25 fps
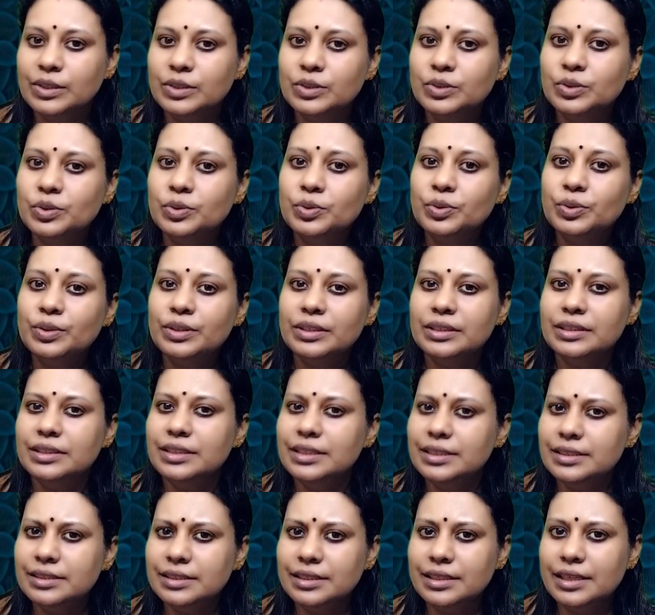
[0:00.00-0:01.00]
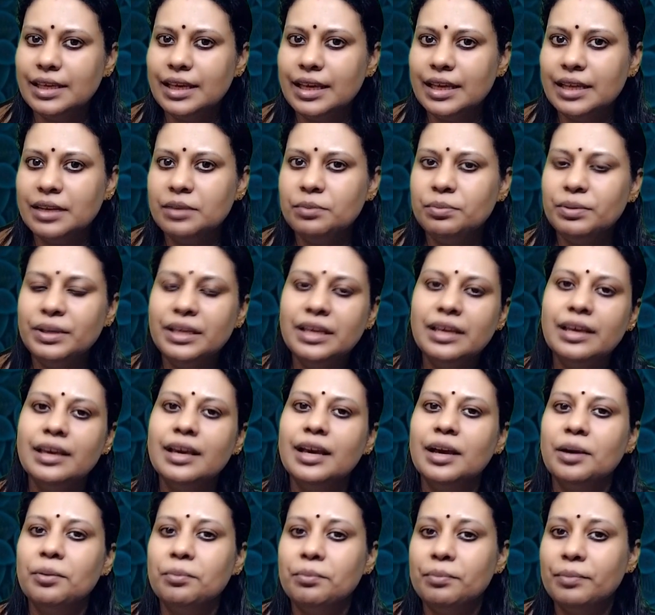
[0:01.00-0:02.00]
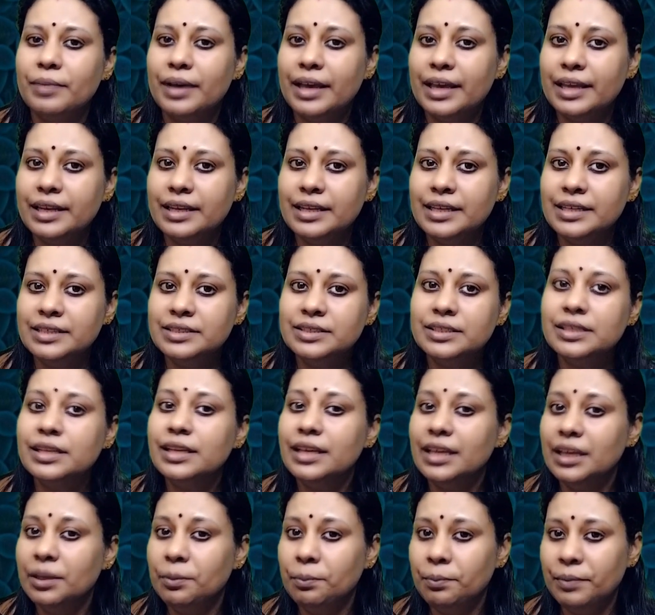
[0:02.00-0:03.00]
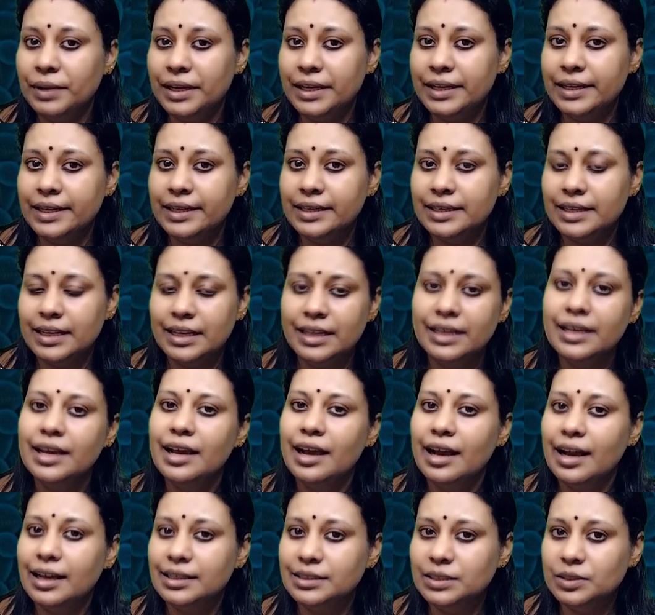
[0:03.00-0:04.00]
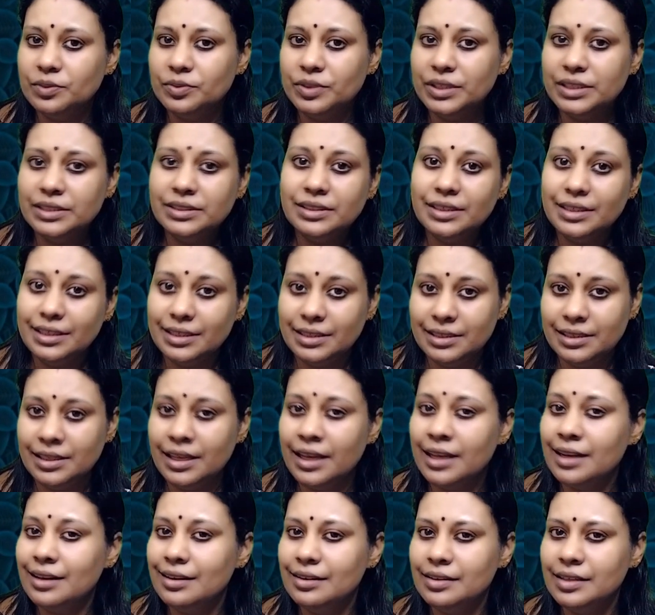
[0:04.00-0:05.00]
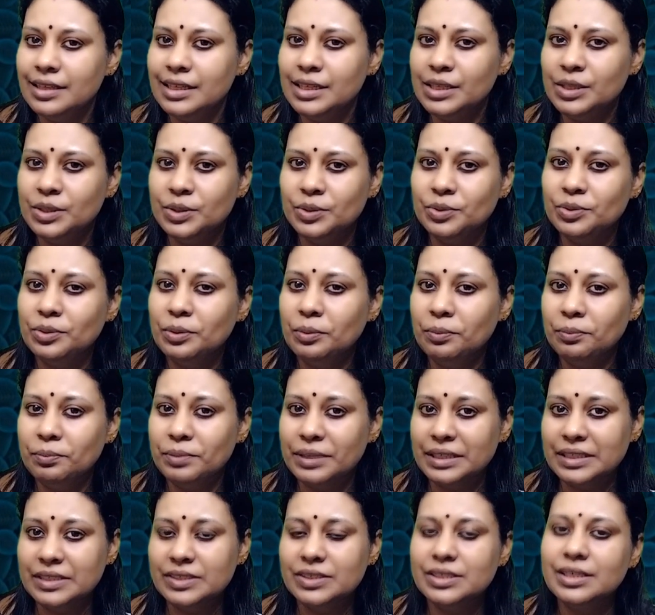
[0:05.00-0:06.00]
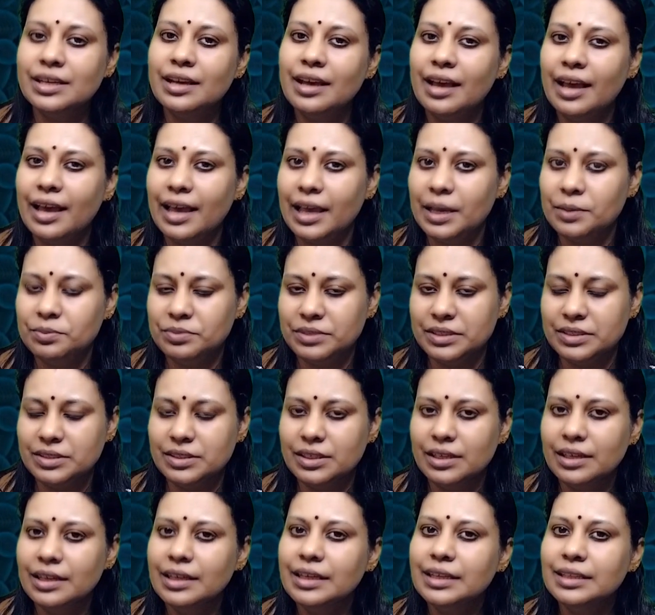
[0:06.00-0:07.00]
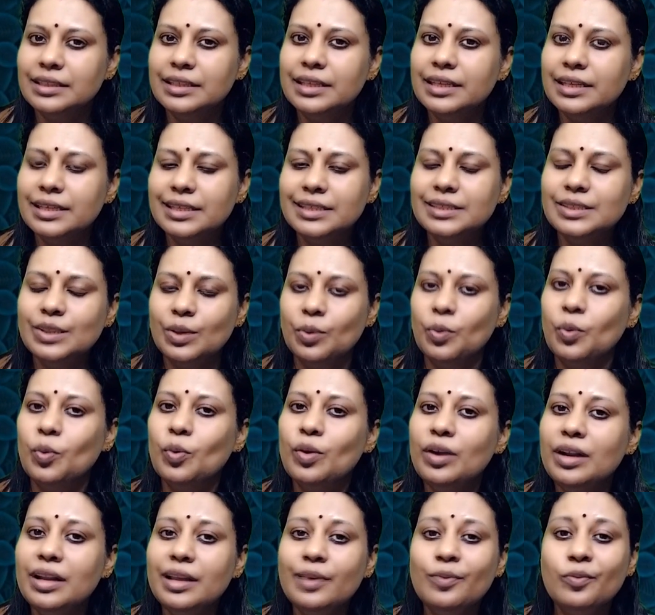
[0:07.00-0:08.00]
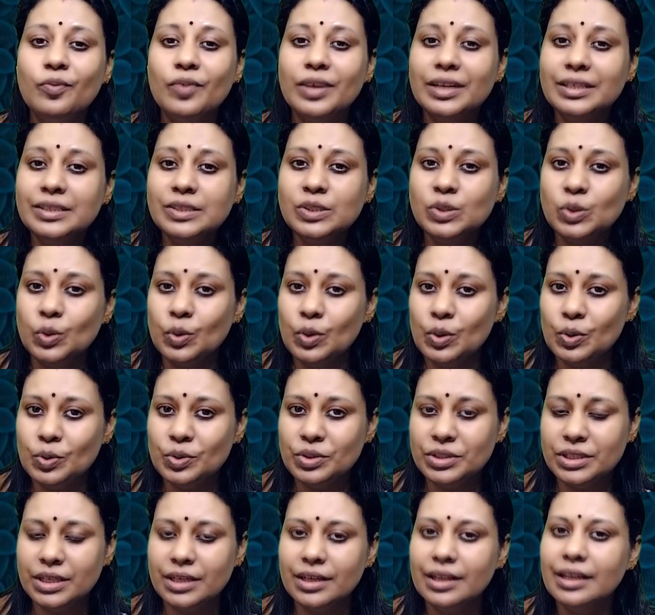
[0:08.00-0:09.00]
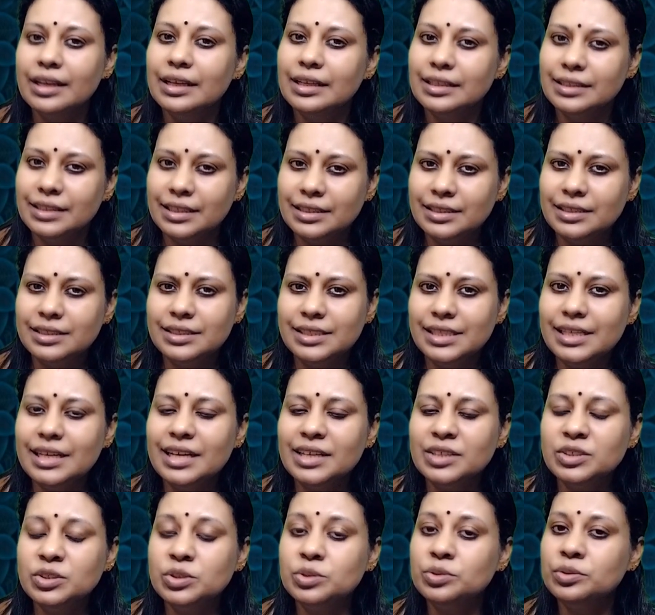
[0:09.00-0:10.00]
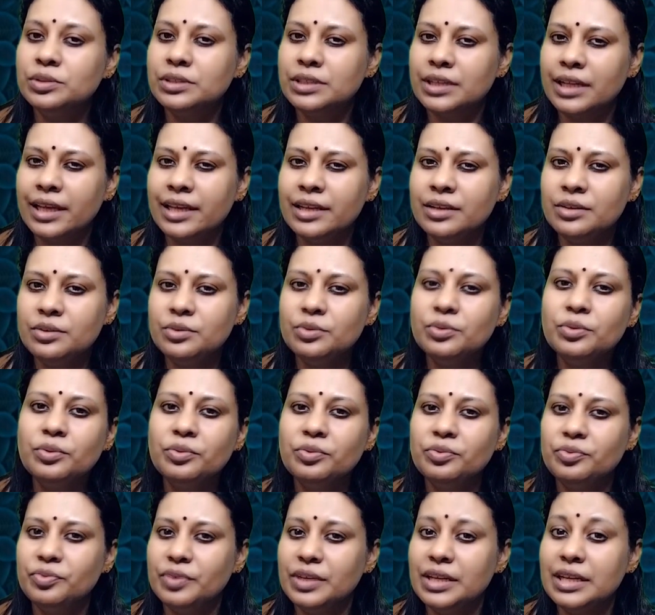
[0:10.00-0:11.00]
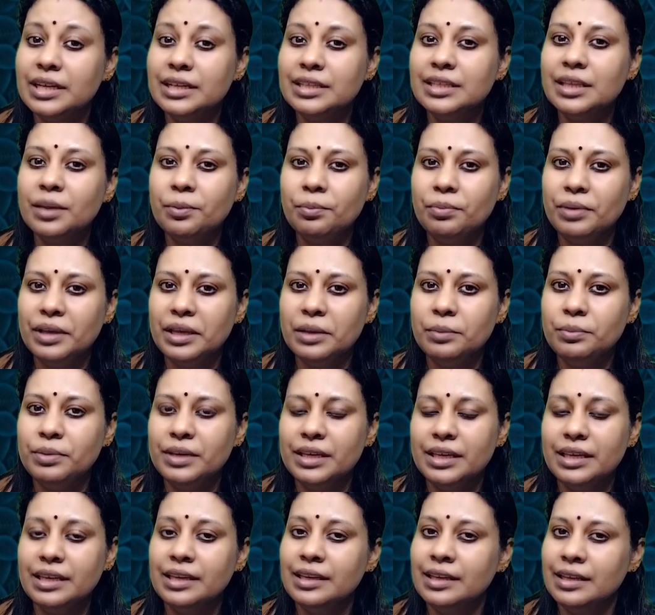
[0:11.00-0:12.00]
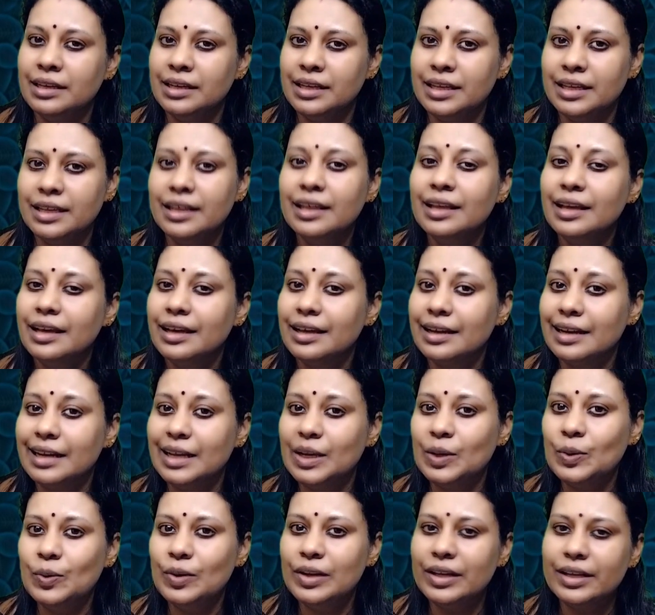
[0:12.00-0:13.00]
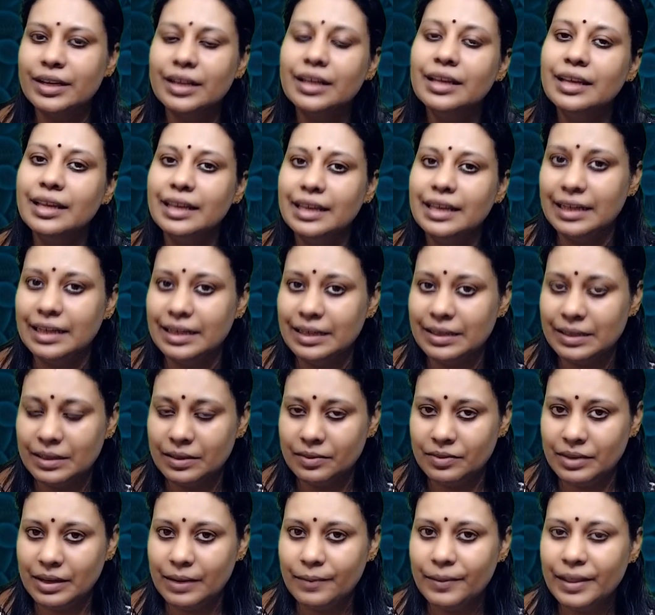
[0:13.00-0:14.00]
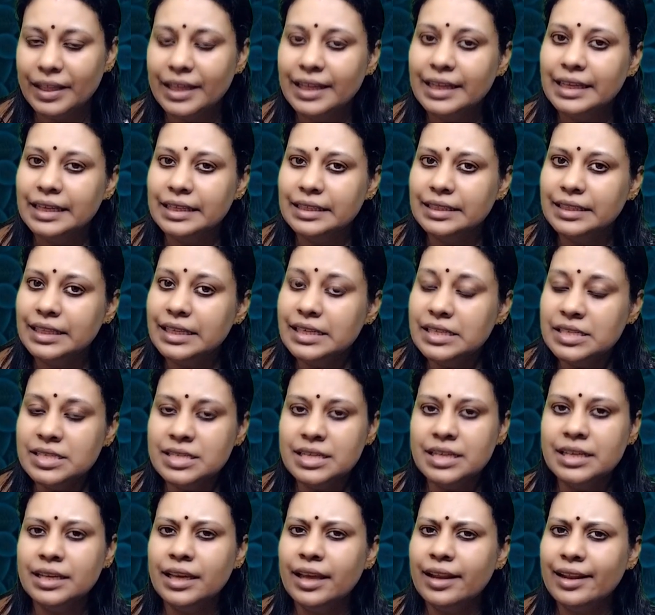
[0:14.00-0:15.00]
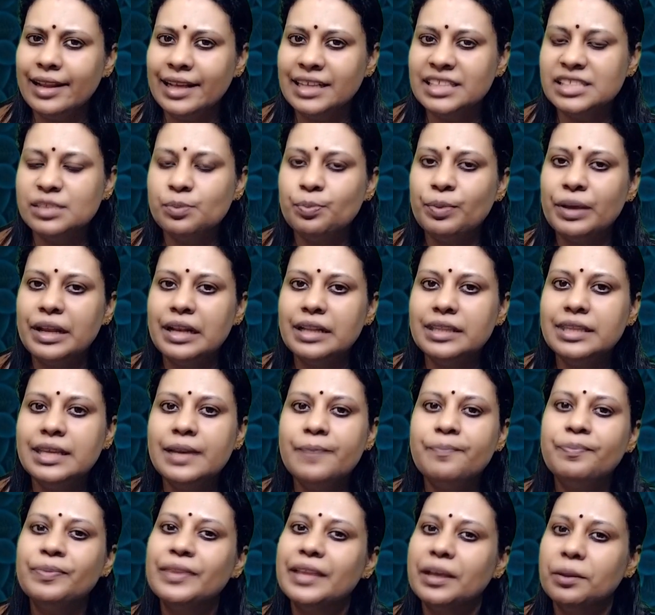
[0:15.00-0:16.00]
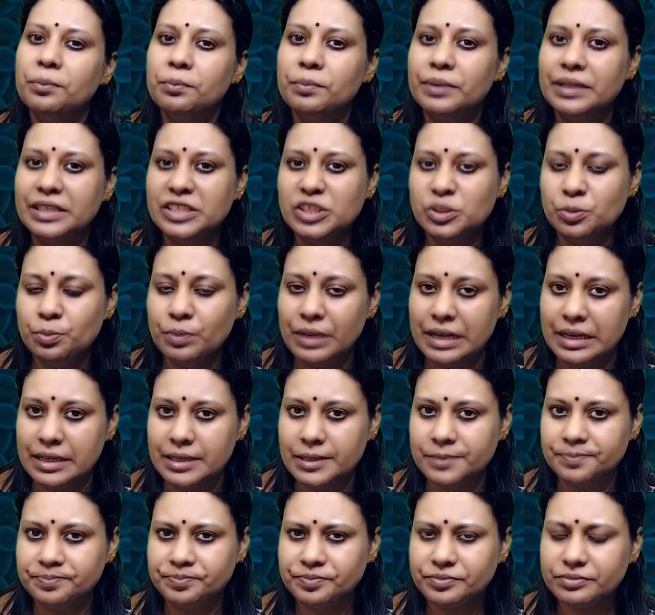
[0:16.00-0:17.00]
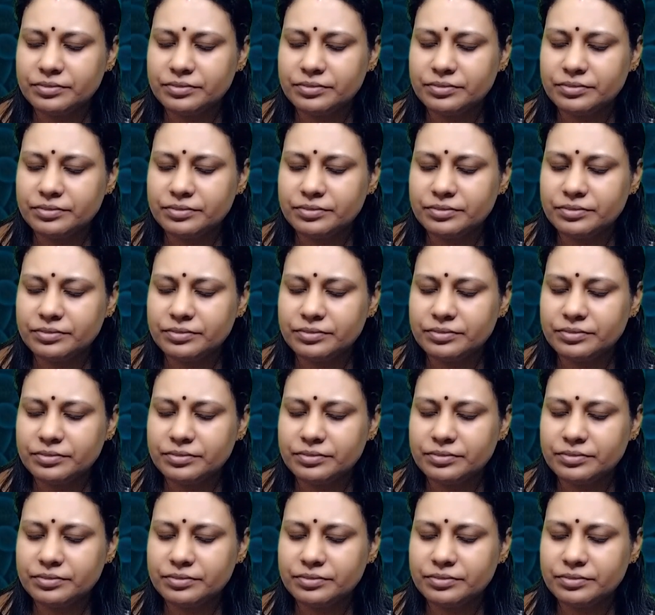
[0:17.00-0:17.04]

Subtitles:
So this can be managed immediately, otherwise it can lead to breast abscess. There is only one solution, that she has to try to feed the baby in a regular interval. Then she can expel the breast milk.